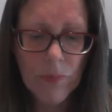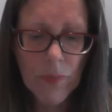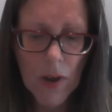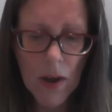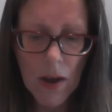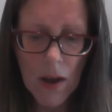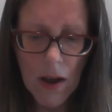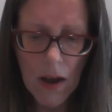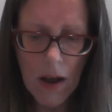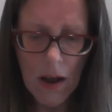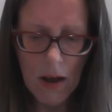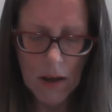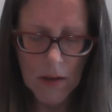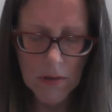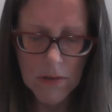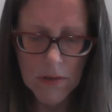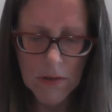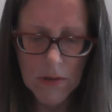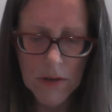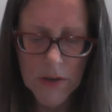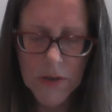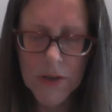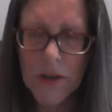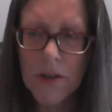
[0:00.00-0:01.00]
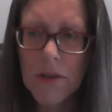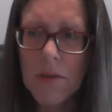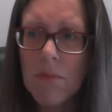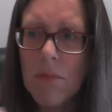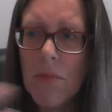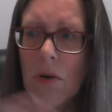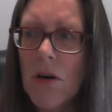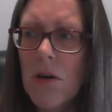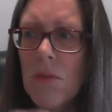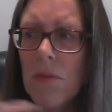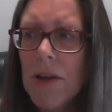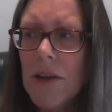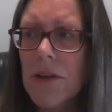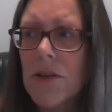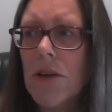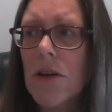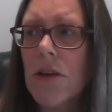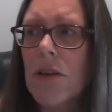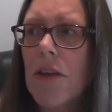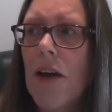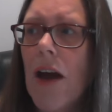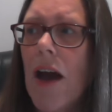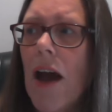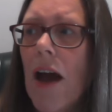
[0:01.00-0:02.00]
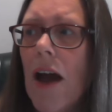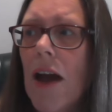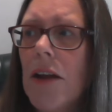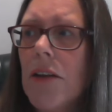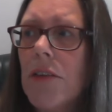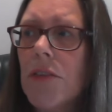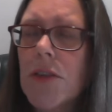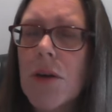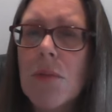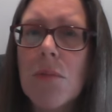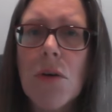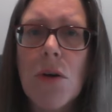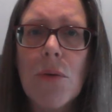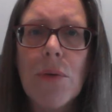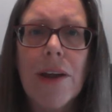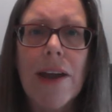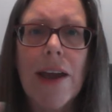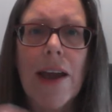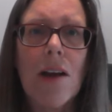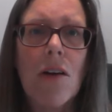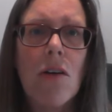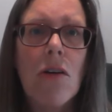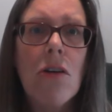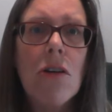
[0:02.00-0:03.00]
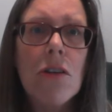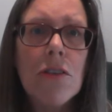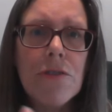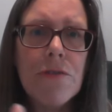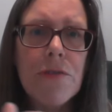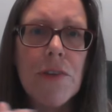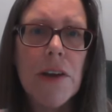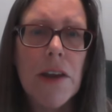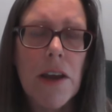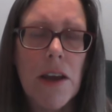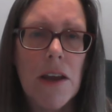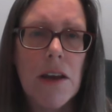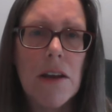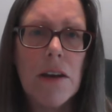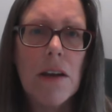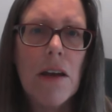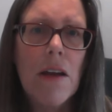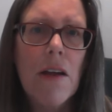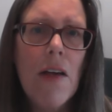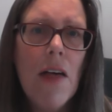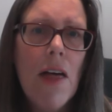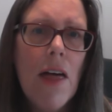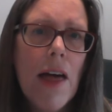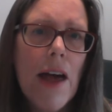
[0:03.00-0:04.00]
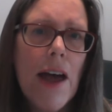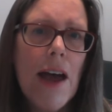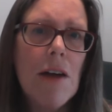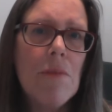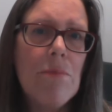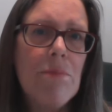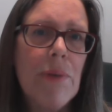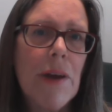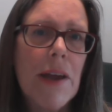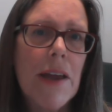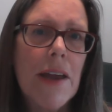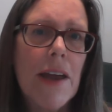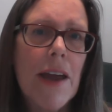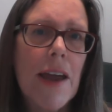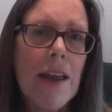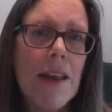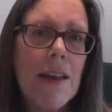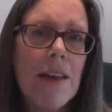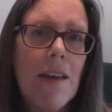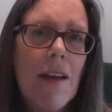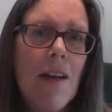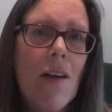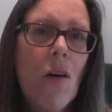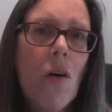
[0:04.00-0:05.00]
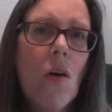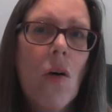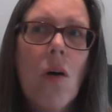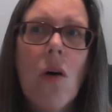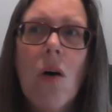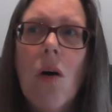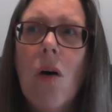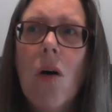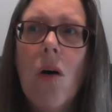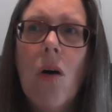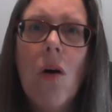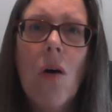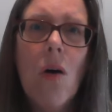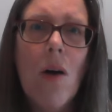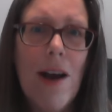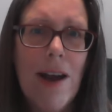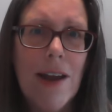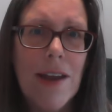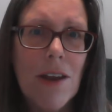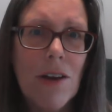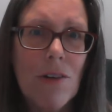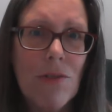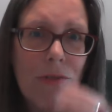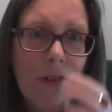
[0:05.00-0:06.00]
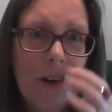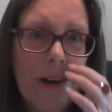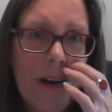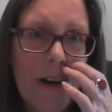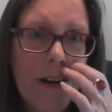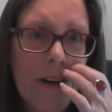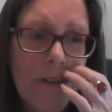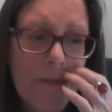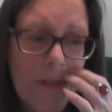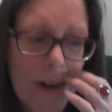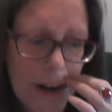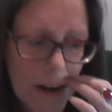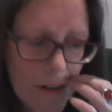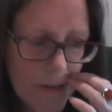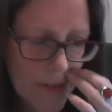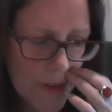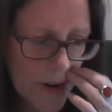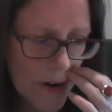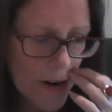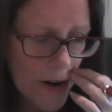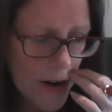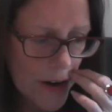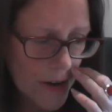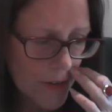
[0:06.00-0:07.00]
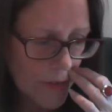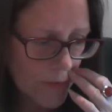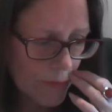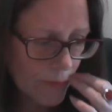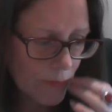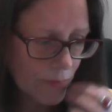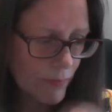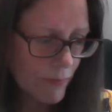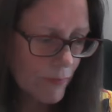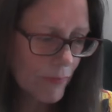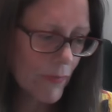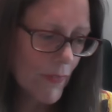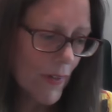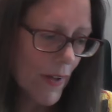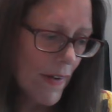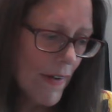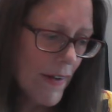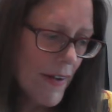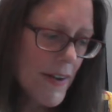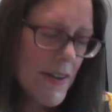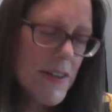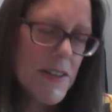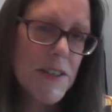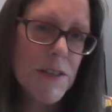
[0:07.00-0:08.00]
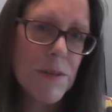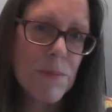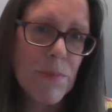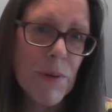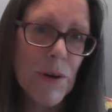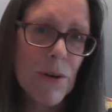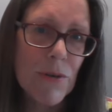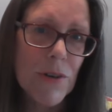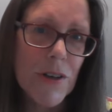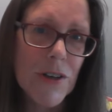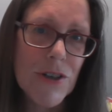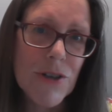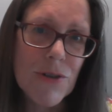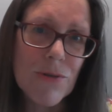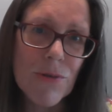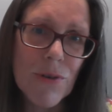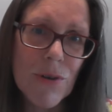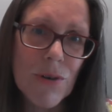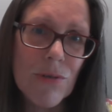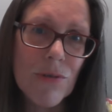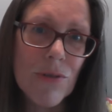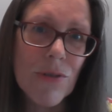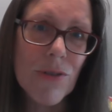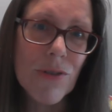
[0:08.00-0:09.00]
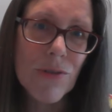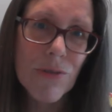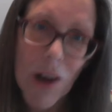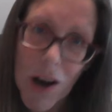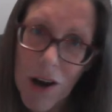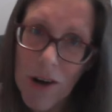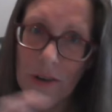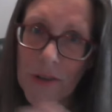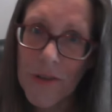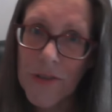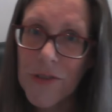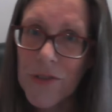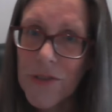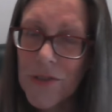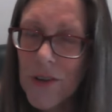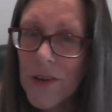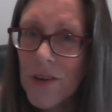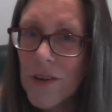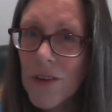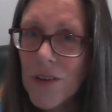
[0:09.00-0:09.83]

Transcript: Huh. So the more we do that, the more we get confident at being, oh, are you ready, ready for it? Spiritual growth.